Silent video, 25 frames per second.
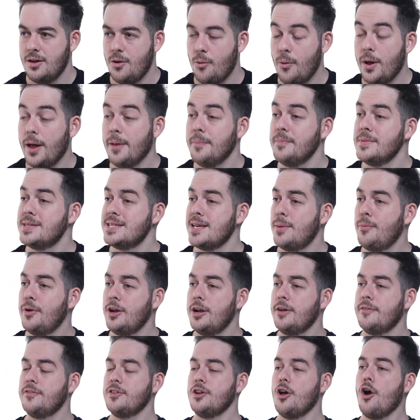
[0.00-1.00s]
Well, somewhat
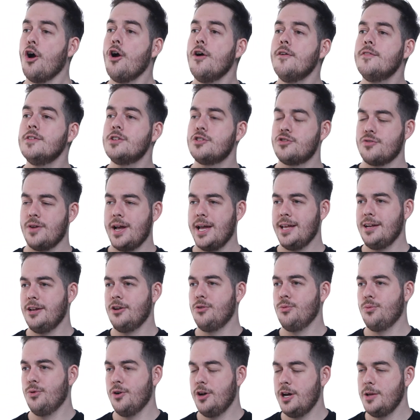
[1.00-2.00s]
of an
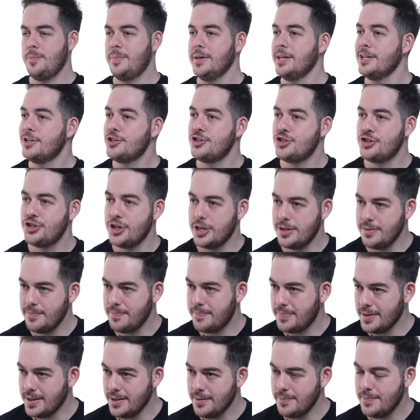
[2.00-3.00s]
overtraded word, but it
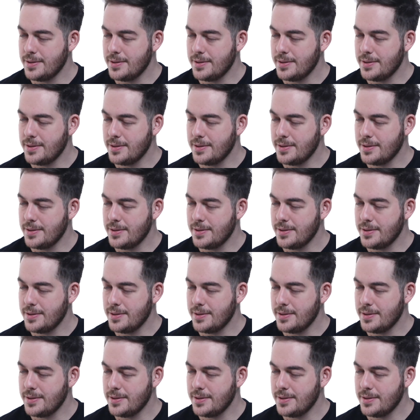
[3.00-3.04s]
shouldn't be,